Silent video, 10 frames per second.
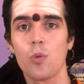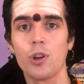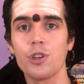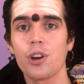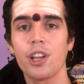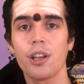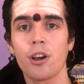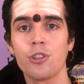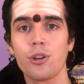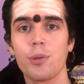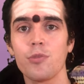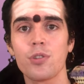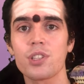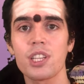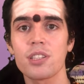When you are under
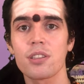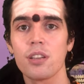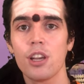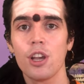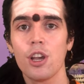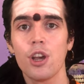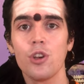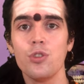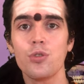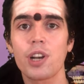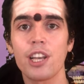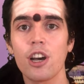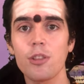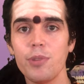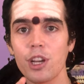hypnosis, you
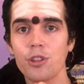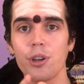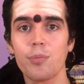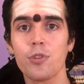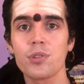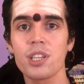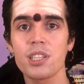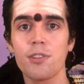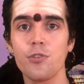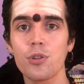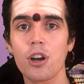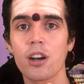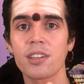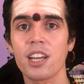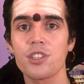cannot be under hypnosis if you
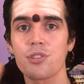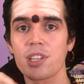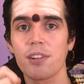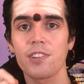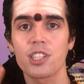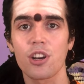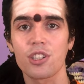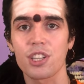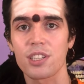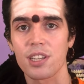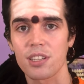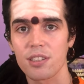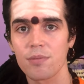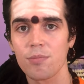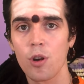cognize yourself as
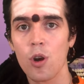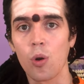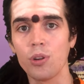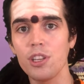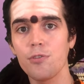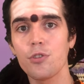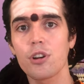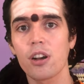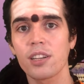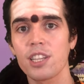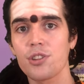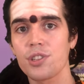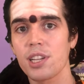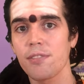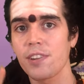consciousness. Only if you cognize
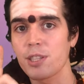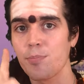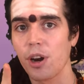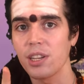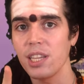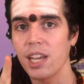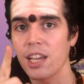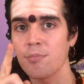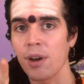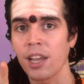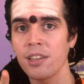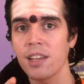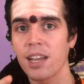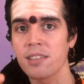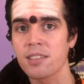yourself as body and mind
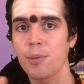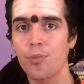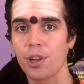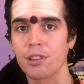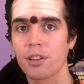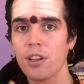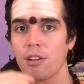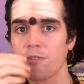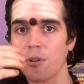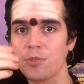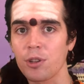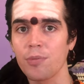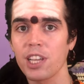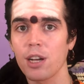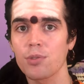and separate from
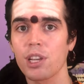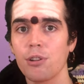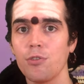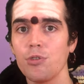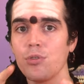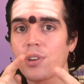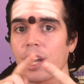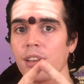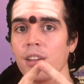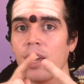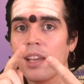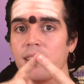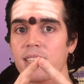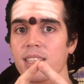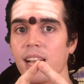something outside of you, you can
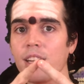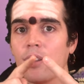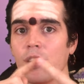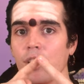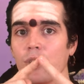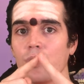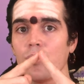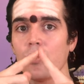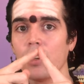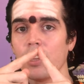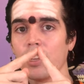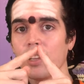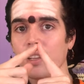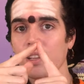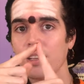decide to
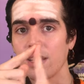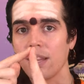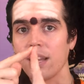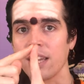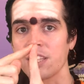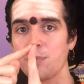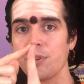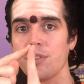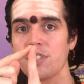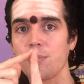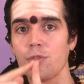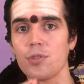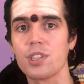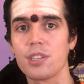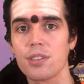experience
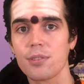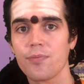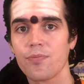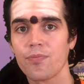hypnosis.